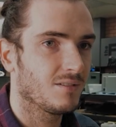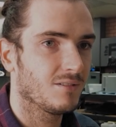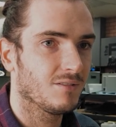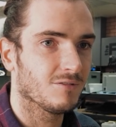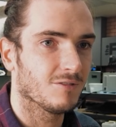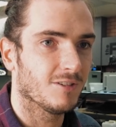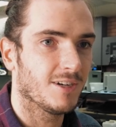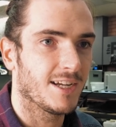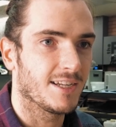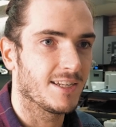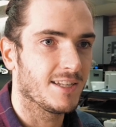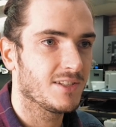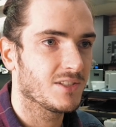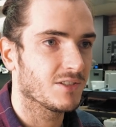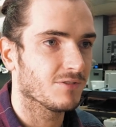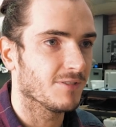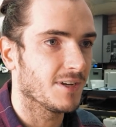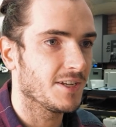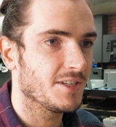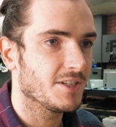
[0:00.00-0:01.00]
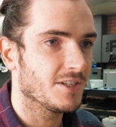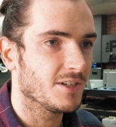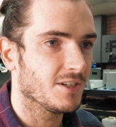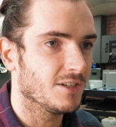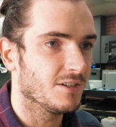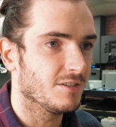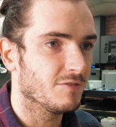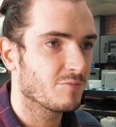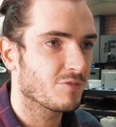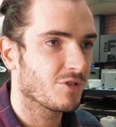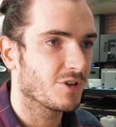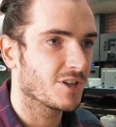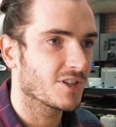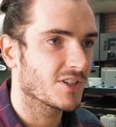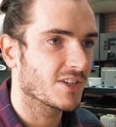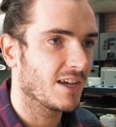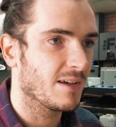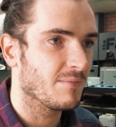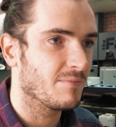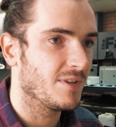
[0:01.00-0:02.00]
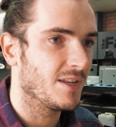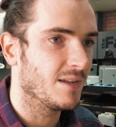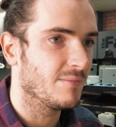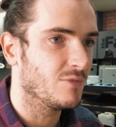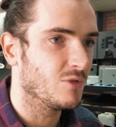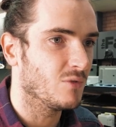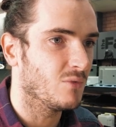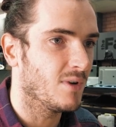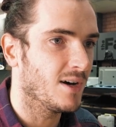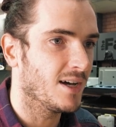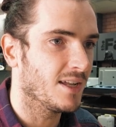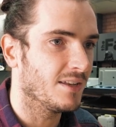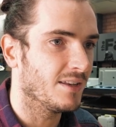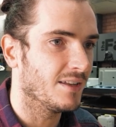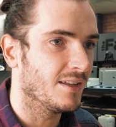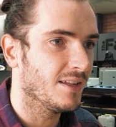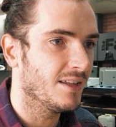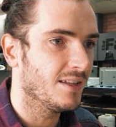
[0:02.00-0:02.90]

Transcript: All right, here's a render of prototype number one.